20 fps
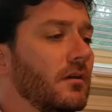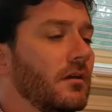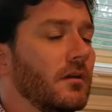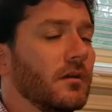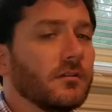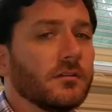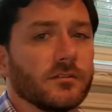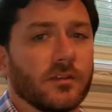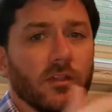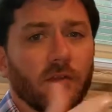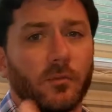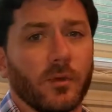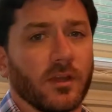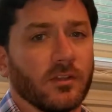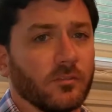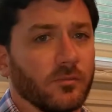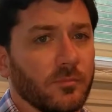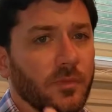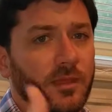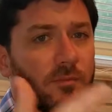because otherwise
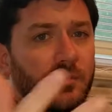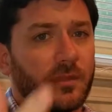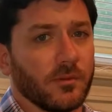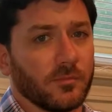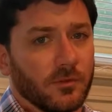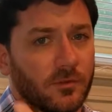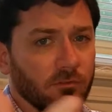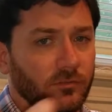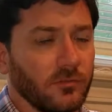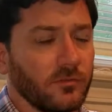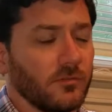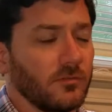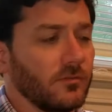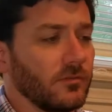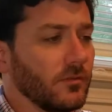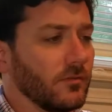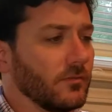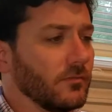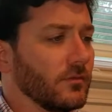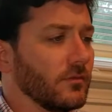you may be able
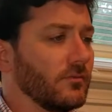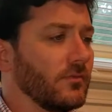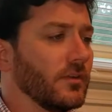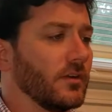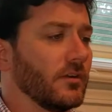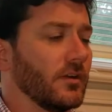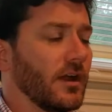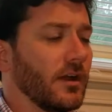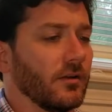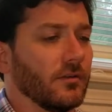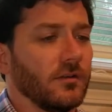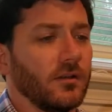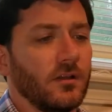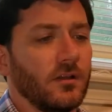to figure out